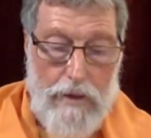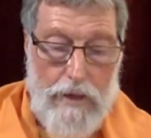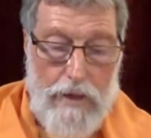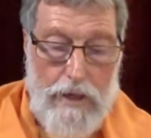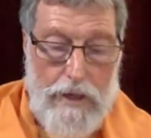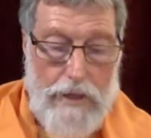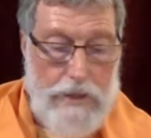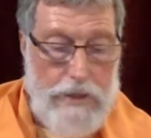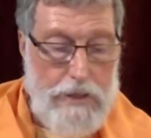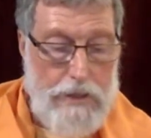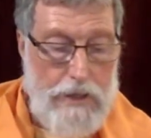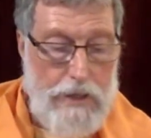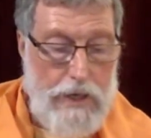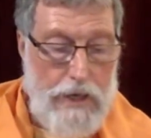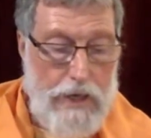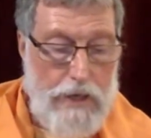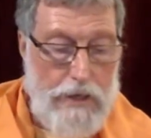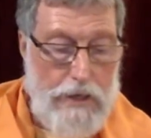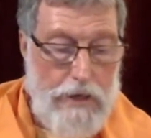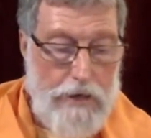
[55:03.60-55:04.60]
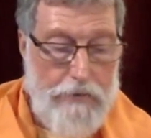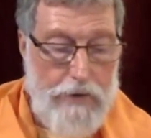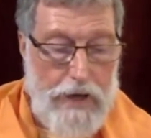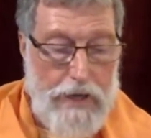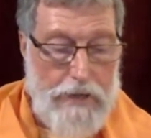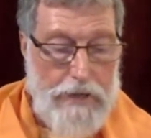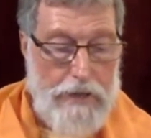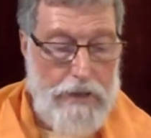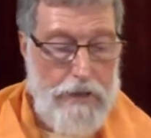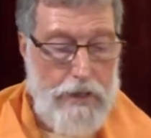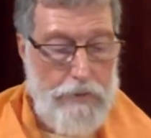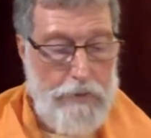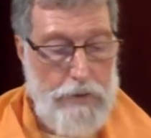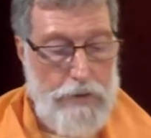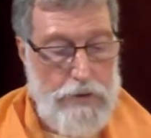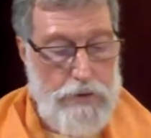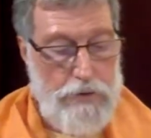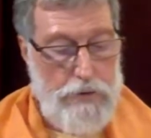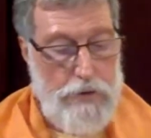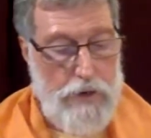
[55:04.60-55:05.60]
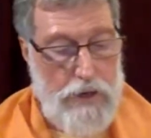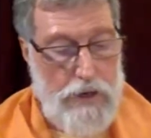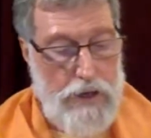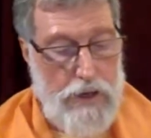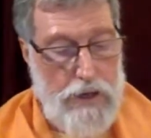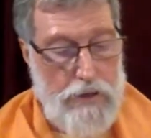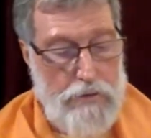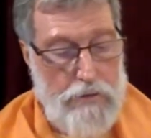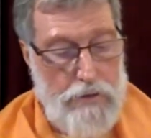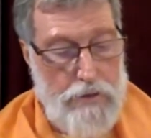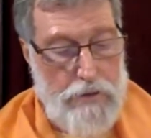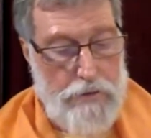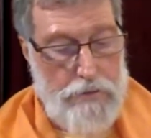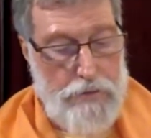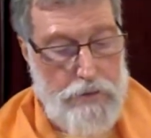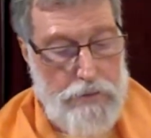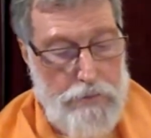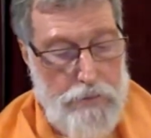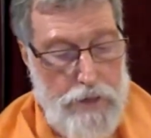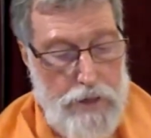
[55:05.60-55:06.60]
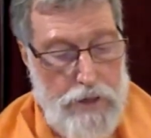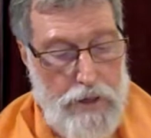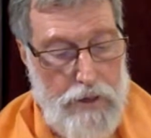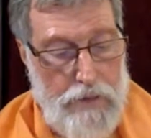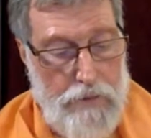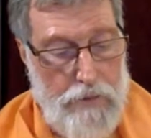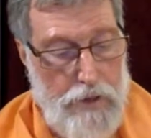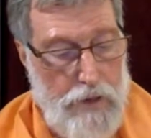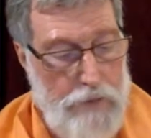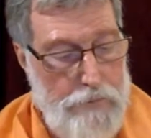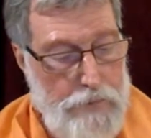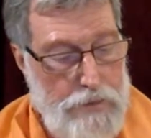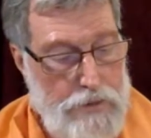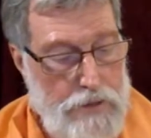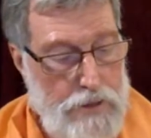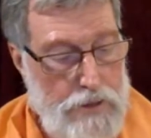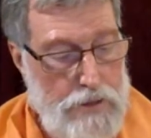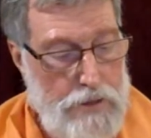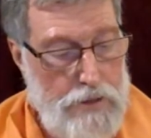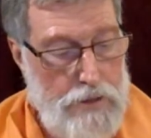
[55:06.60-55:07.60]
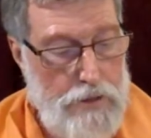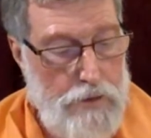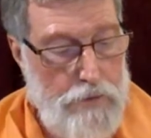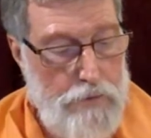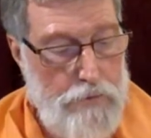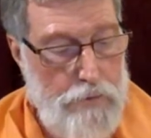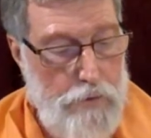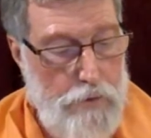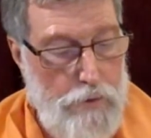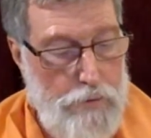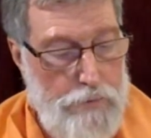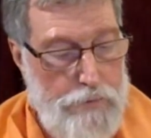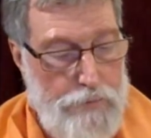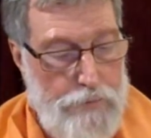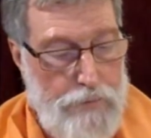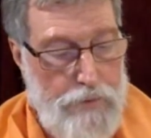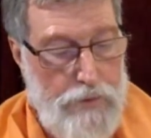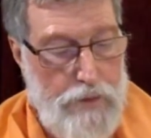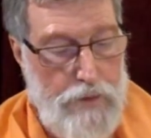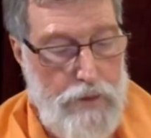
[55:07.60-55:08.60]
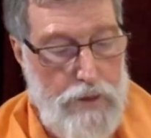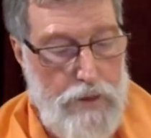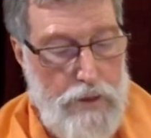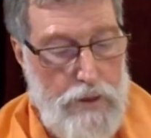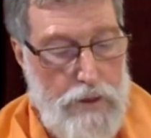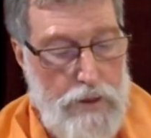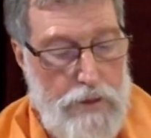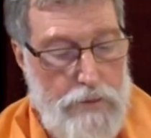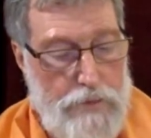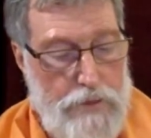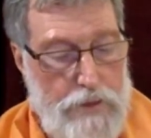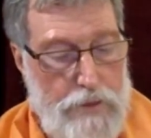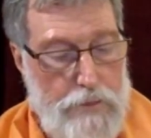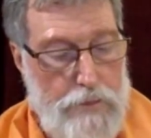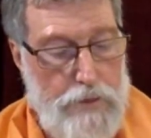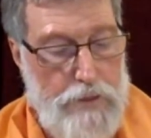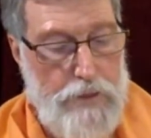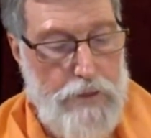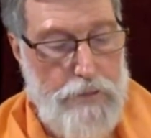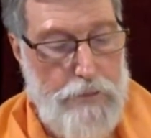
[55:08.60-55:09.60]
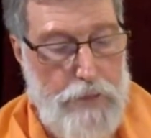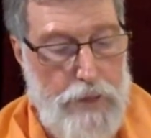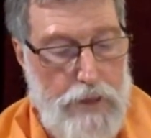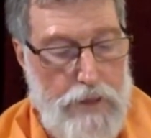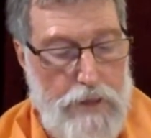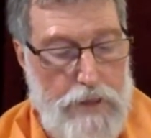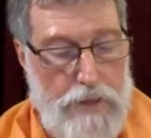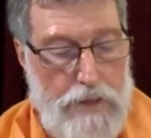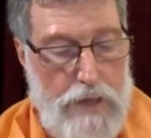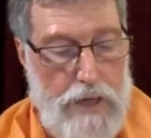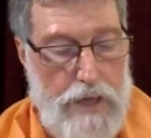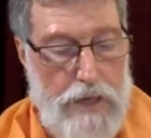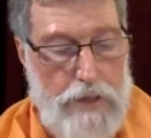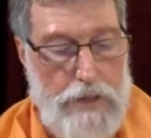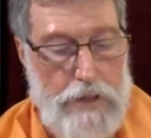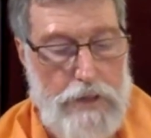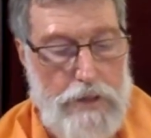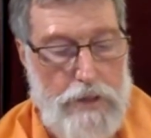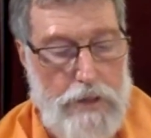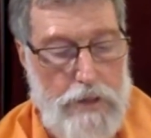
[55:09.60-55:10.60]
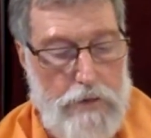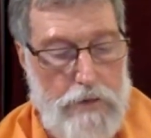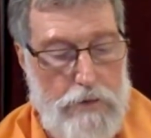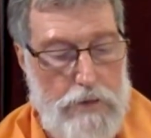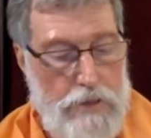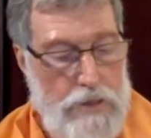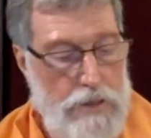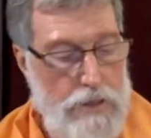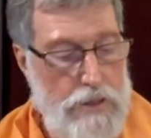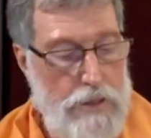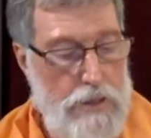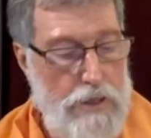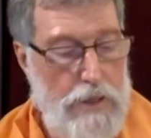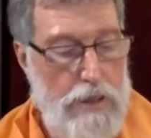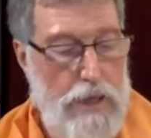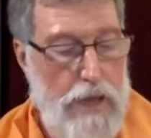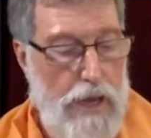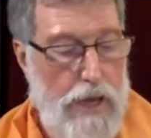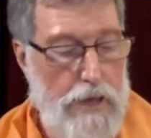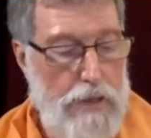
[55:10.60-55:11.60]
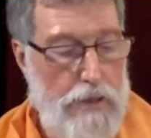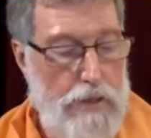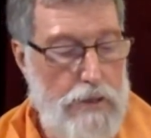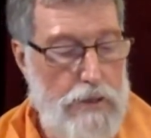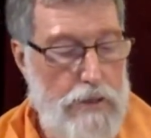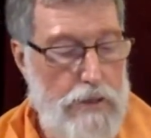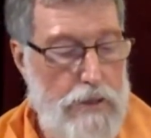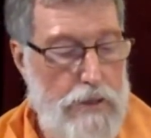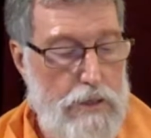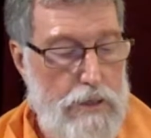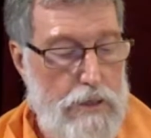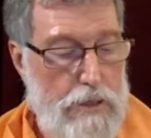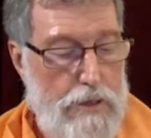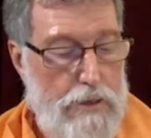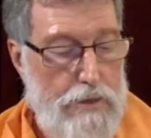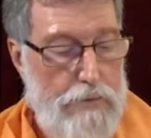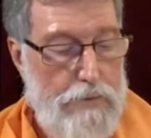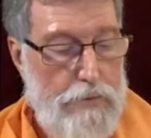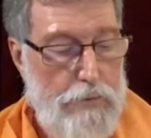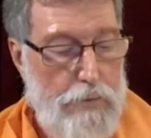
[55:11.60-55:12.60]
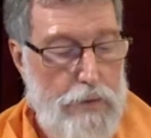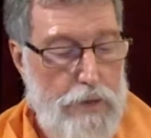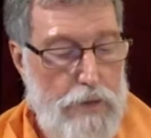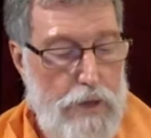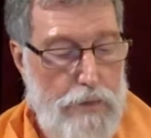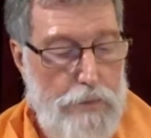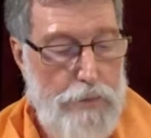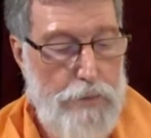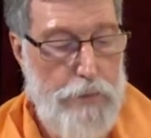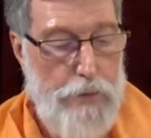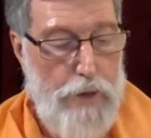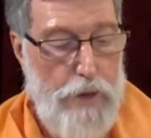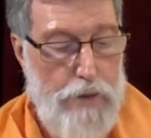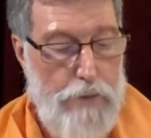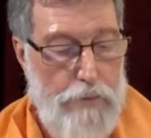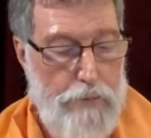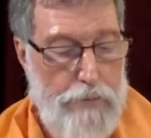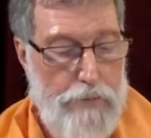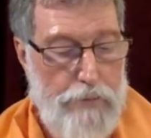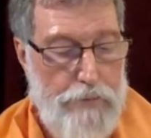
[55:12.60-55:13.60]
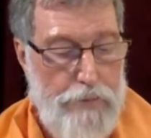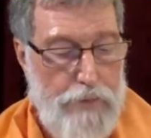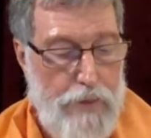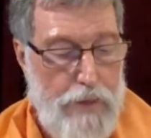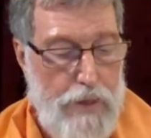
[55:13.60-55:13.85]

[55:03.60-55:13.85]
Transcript: It's in the nature of action that we do not get rid of it by giving up its external form. If somebody spends his energies on resisting the actions which come to him